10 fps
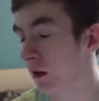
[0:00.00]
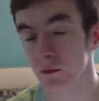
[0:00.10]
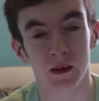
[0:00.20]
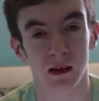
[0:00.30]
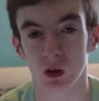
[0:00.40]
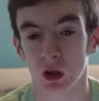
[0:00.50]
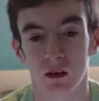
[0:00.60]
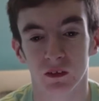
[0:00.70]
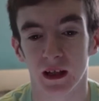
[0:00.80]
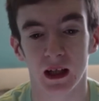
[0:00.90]
I'll never
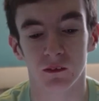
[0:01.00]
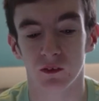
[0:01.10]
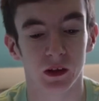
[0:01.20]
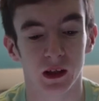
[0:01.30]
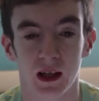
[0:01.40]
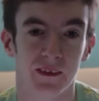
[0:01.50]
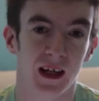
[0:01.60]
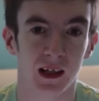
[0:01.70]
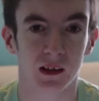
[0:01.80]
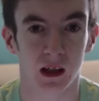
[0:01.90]
have a day without a tic.